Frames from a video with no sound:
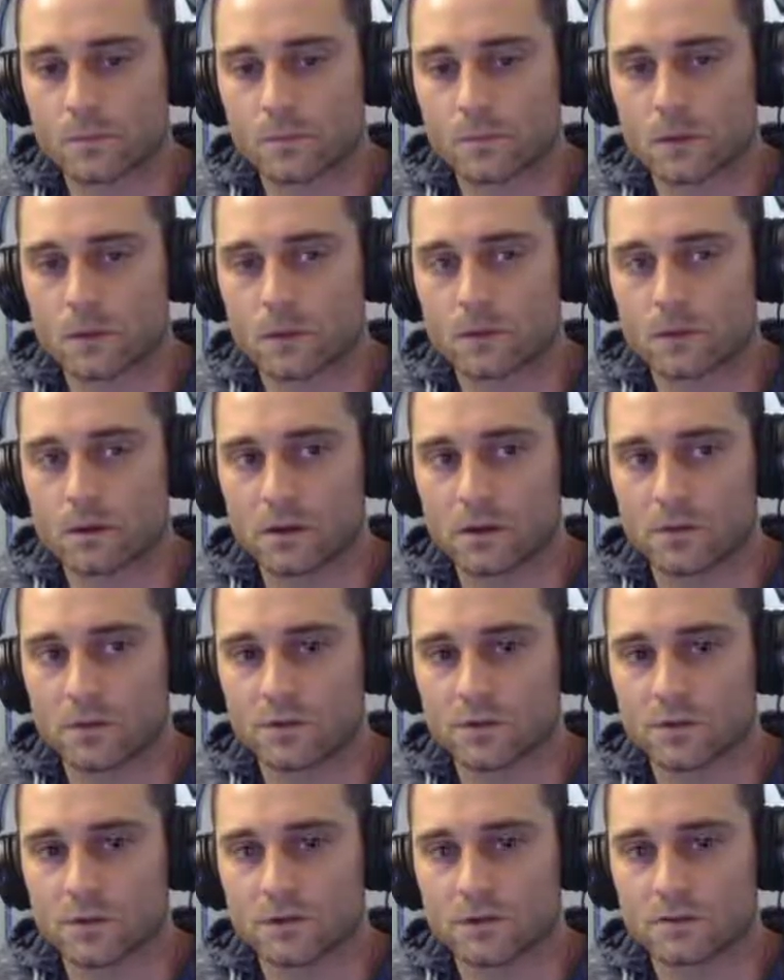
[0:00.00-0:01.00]
I think I'm going to
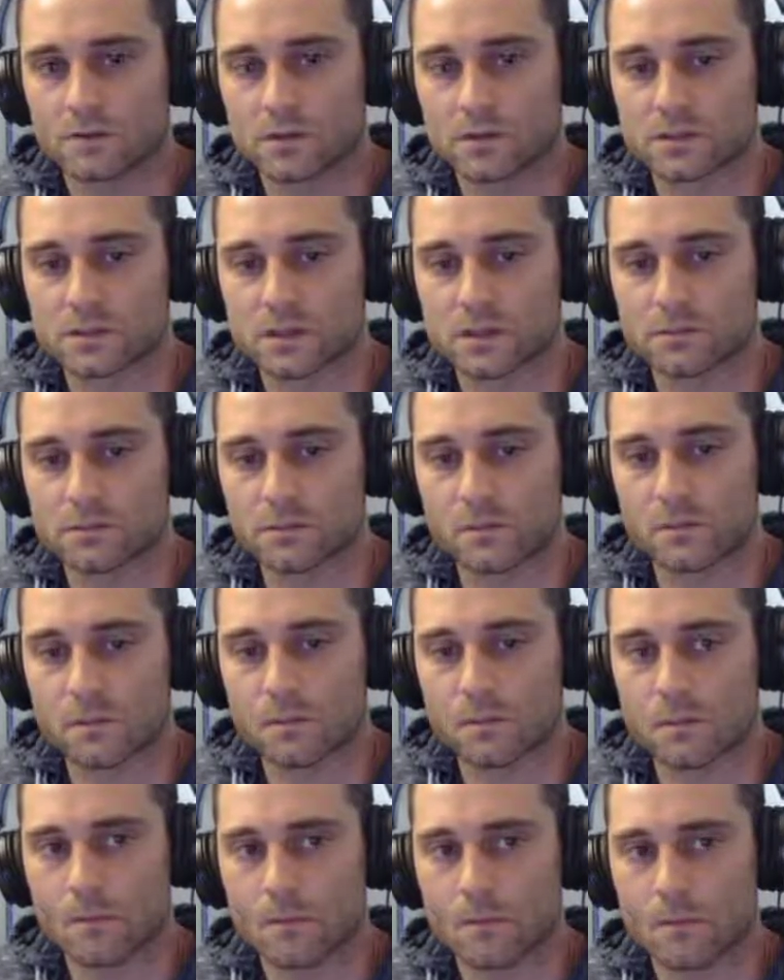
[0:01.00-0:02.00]
shove 6-8
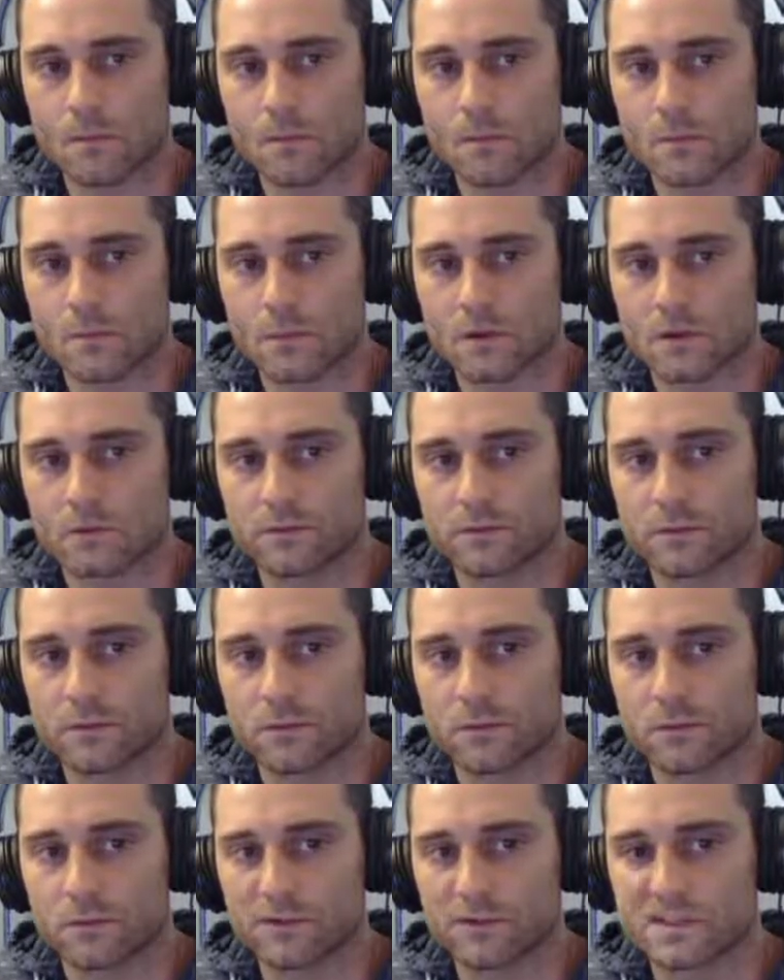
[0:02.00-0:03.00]

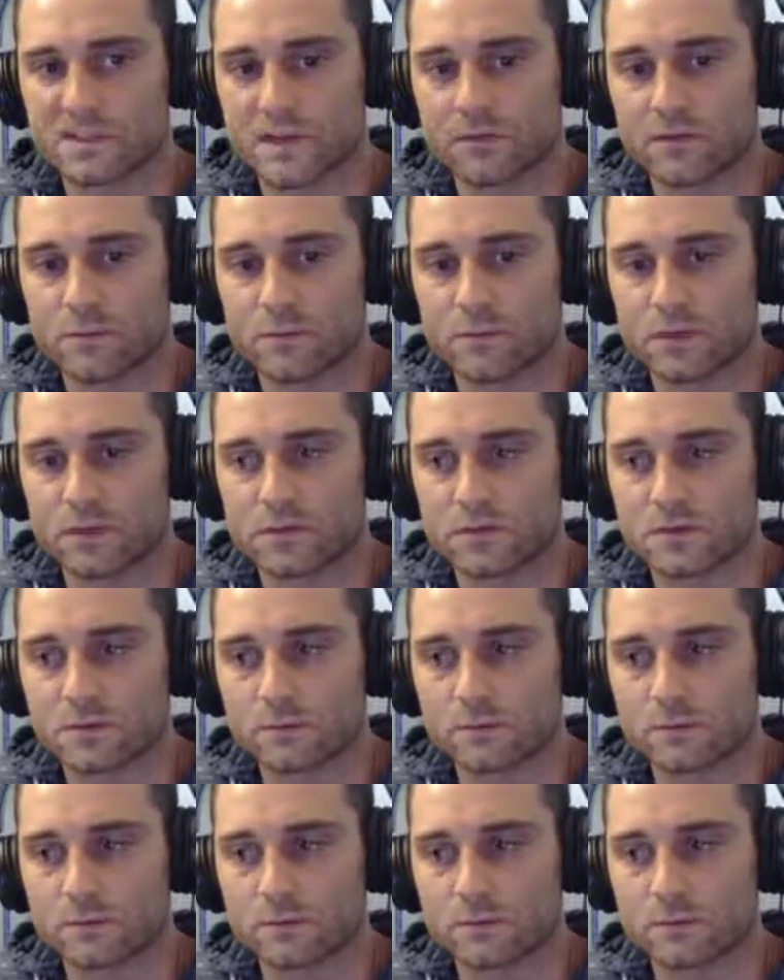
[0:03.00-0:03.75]
for 7 bigs.